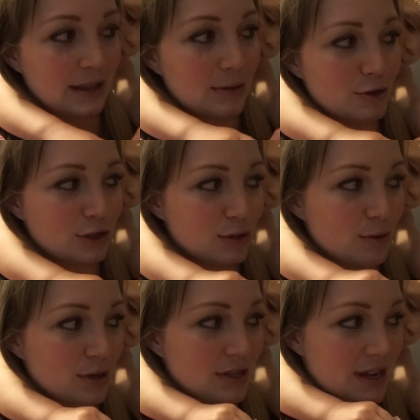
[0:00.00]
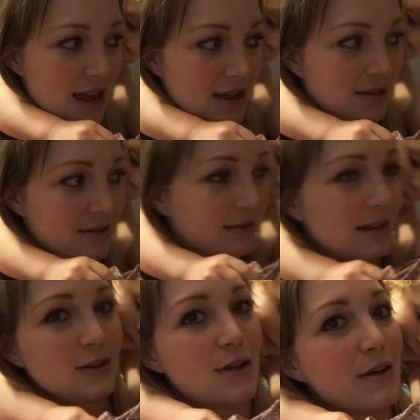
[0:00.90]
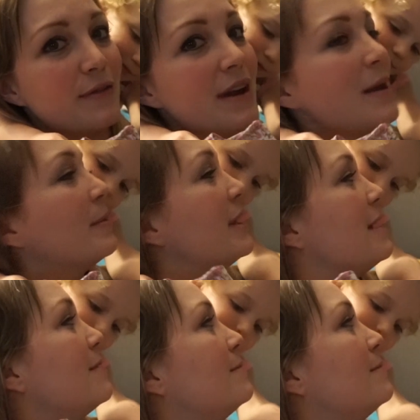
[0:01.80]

they were just so good today. And you had fun, Emily?